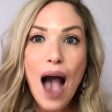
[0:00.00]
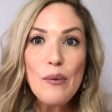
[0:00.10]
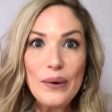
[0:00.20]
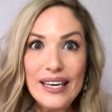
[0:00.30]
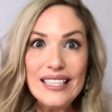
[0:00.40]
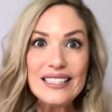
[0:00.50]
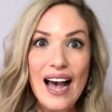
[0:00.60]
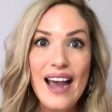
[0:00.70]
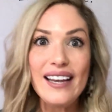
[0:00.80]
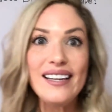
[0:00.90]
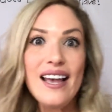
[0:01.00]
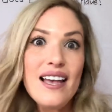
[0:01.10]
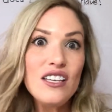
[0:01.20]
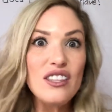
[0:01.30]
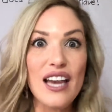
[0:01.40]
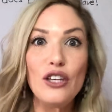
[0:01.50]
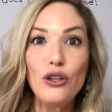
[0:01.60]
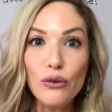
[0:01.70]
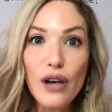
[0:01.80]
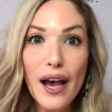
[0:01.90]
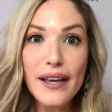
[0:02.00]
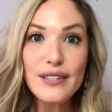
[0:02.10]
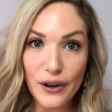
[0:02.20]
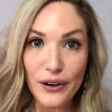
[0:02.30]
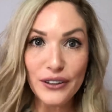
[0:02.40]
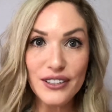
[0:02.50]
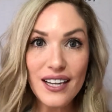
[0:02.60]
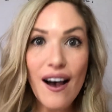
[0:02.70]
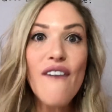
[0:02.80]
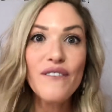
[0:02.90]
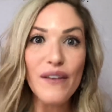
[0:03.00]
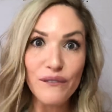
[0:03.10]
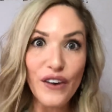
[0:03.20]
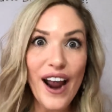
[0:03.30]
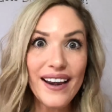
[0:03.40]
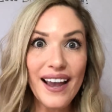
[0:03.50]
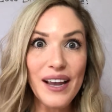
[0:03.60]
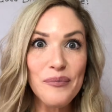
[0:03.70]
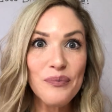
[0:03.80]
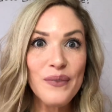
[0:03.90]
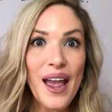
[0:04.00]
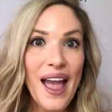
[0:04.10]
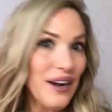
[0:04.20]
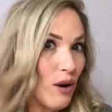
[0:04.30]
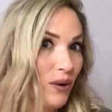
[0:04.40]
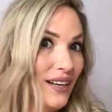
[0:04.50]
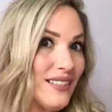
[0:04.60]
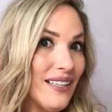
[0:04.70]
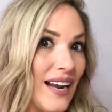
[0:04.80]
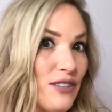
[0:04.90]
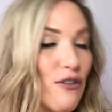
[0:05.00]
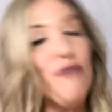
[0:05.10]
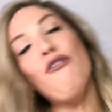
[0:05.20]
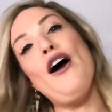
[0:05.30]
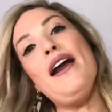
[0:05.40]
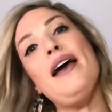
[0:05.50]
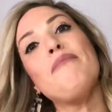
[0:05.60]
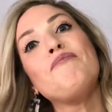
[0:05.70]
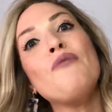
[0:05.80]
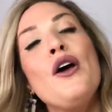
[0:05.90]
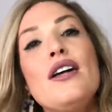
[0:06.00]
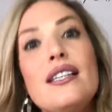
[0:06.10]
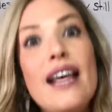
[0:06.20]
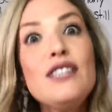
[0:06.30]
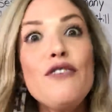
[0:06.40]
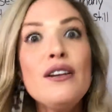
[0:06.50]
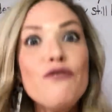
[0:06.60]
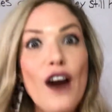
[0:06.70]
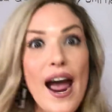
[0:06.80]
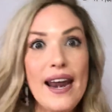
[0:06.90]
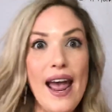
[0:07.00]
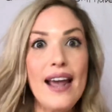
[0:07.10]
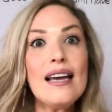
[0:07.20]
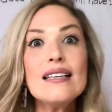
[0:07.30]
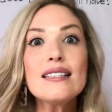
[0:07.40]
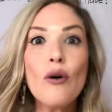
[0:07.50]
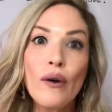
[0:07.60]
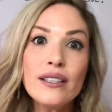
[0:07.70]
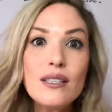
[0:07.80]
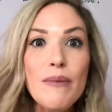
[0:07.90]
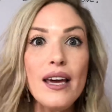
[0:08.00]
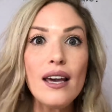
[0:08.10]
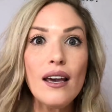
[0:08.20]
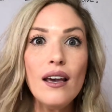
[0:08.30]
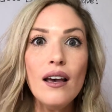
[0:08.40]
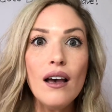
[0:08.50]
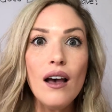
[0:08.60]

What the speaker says: we decided that you guys earned a Fun Friday. Now, what is today's Fun Friday? Today's Fun Friday is going to be